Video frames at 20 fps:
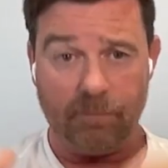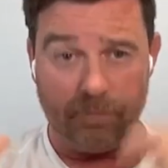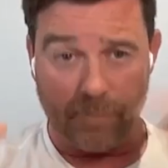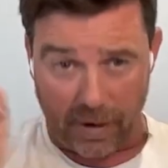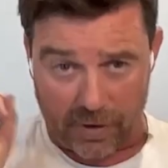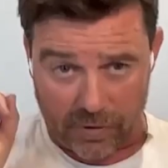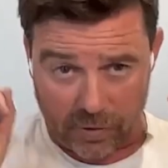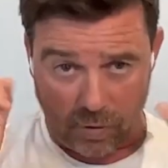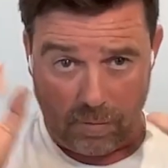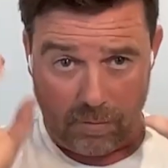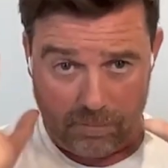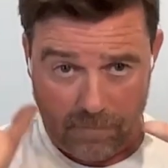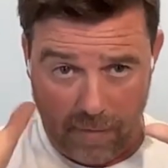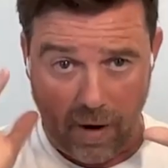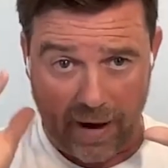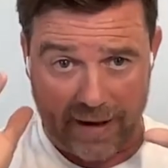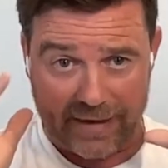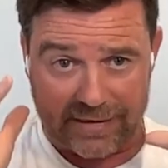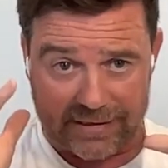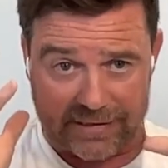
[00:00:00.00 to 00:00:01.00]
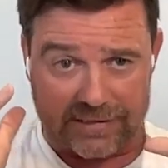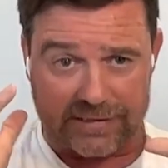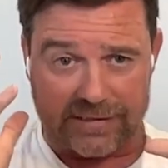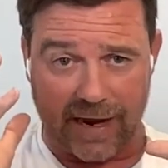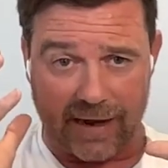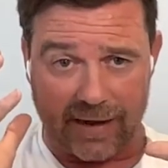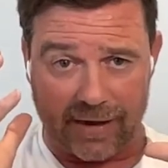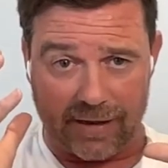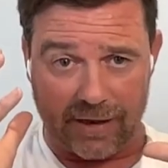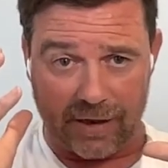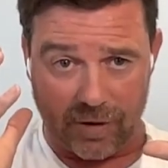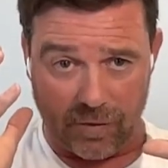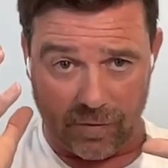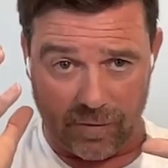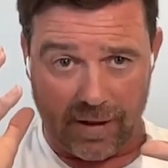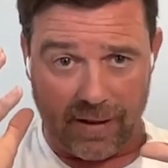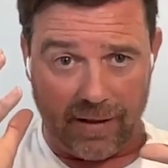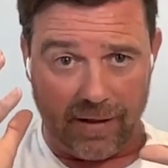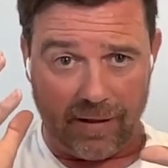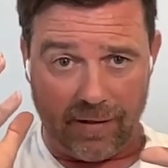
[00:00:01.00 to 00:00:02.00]
but your mind is telling you
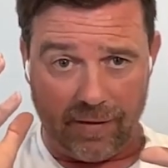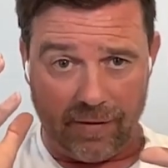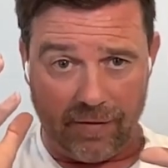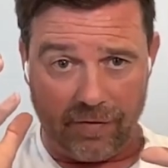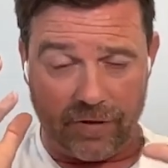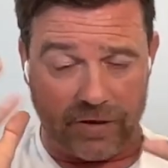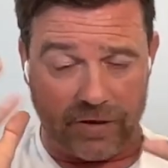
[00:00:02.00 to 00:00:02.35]
the